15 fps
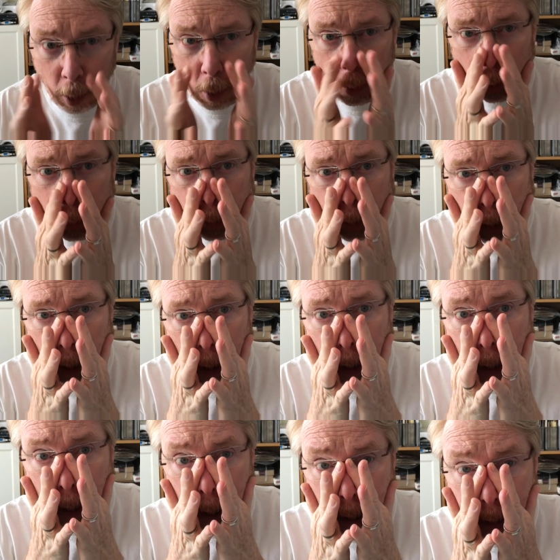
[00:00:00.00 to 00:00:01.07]
horrible
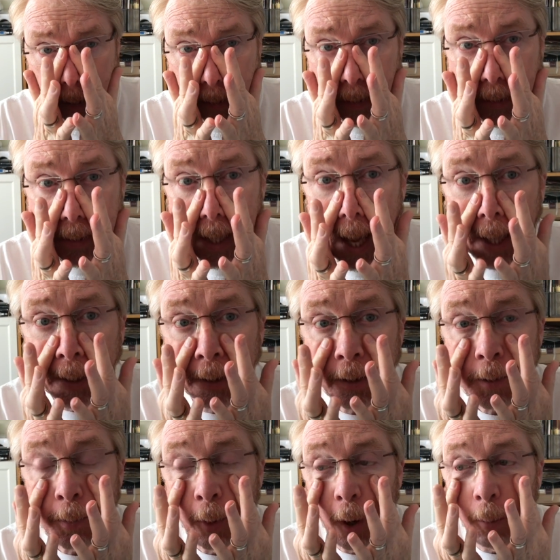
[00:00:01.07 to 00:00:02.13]

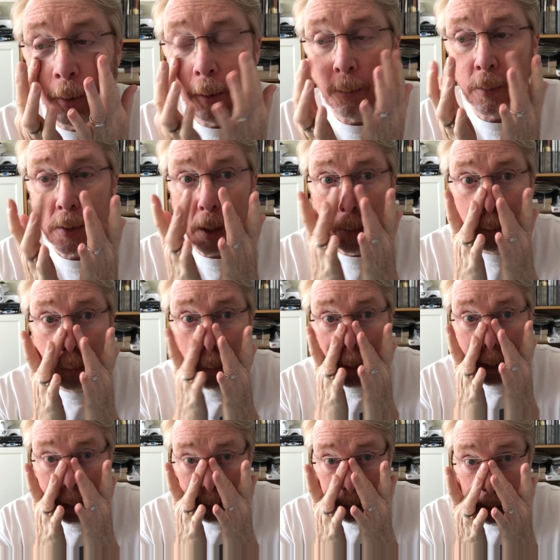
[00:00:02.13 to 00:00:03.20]
sinus problems,
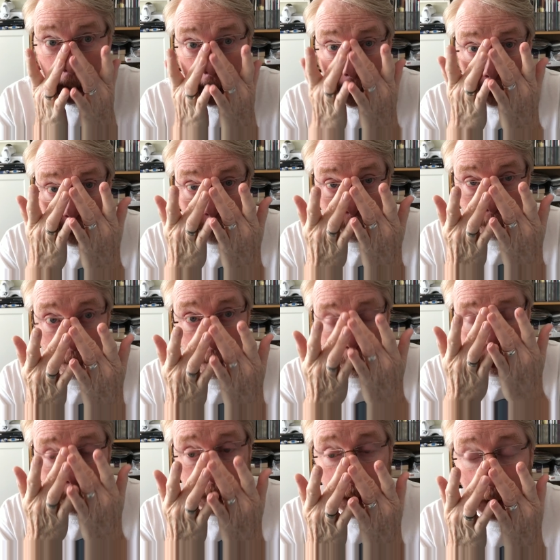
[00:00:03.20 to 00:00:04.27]
really kind of
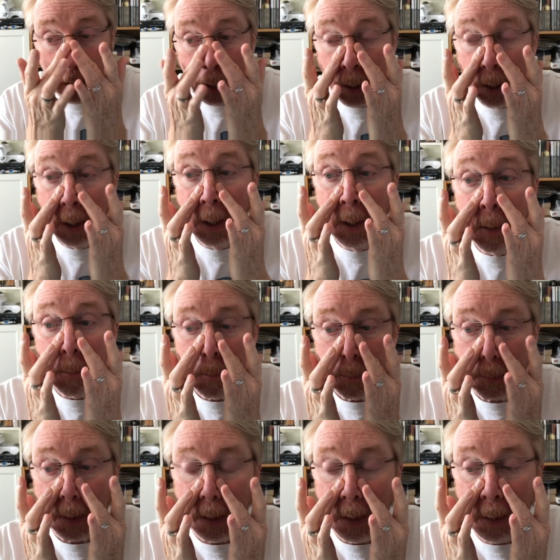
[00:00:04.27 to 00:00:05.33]
blocked
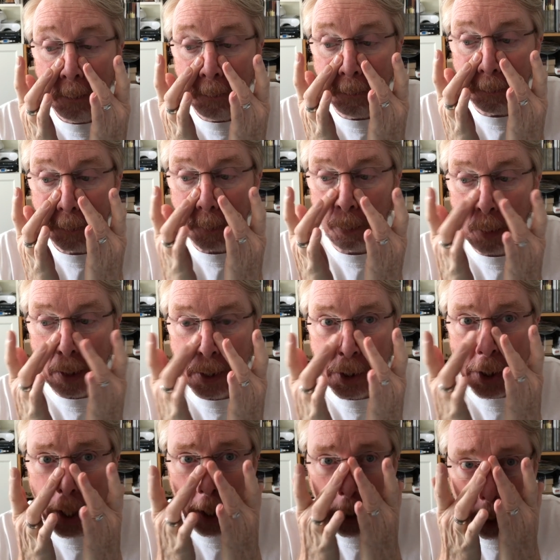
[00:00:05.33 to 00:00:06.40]
um,
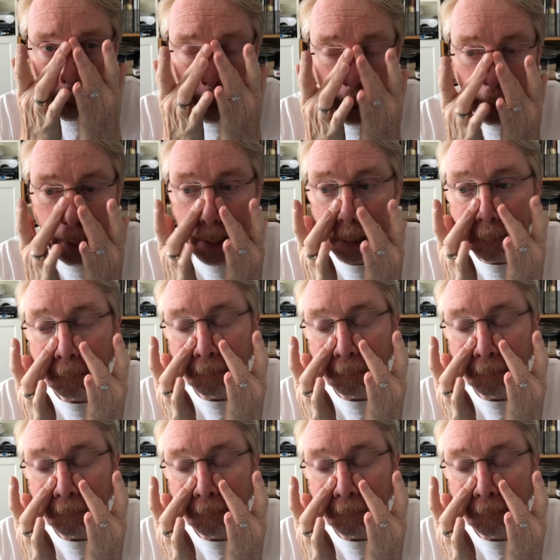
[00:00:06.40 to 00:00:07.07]
pressure up here,